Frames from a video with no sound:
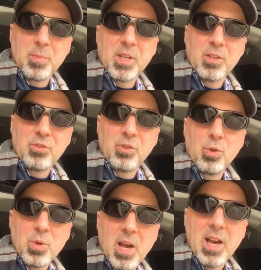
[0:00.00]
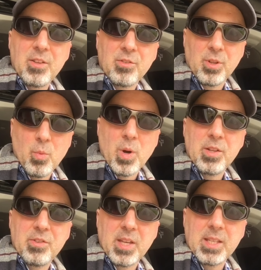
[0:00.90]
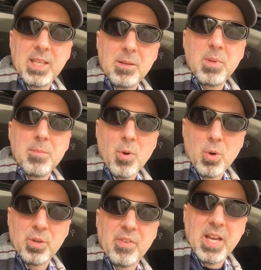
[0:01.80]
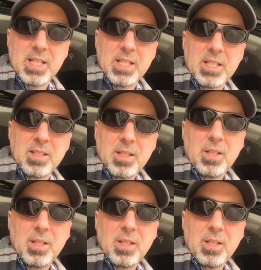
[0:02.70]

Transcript: because you guys are the ones that keep me motivated